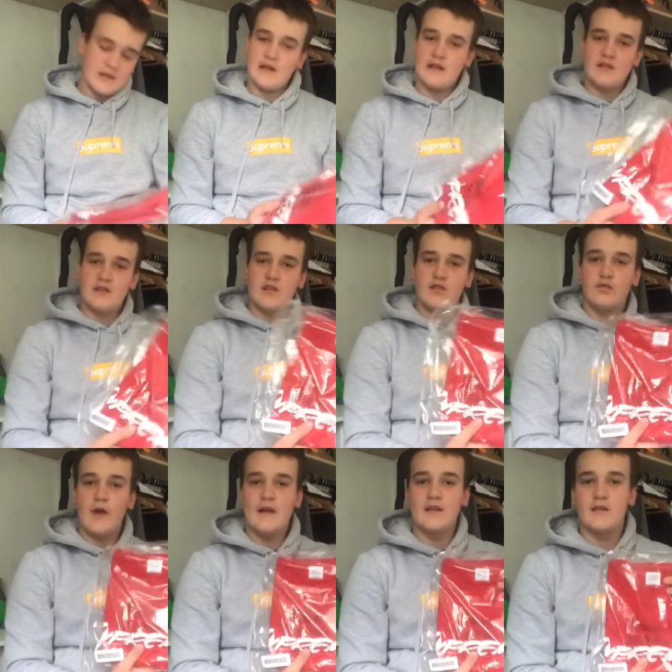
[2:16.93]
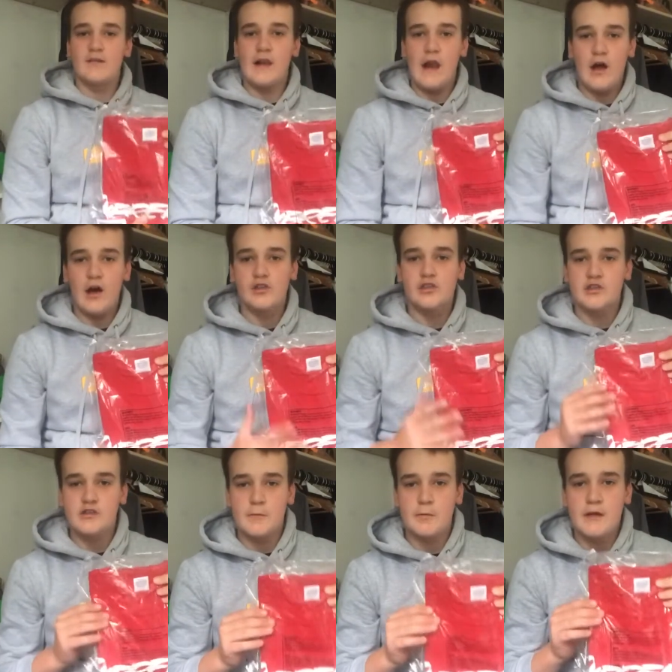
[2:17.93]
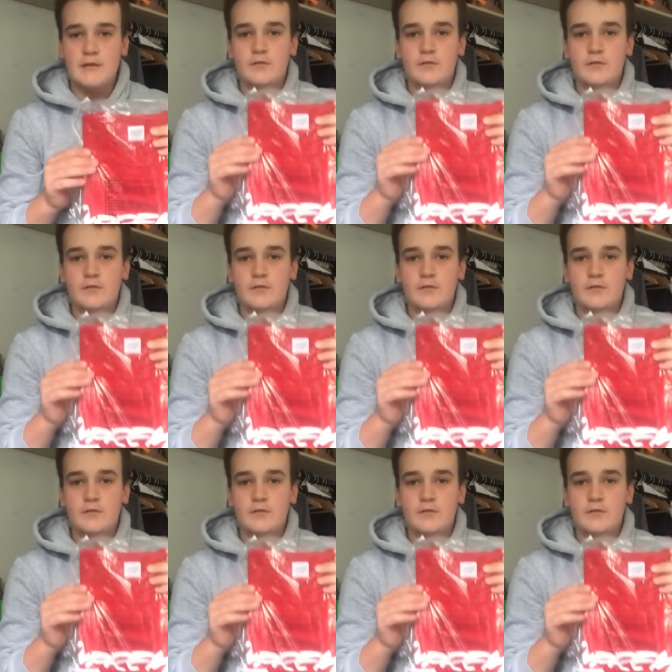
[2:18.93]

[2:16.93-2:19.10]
It's this red large Supreme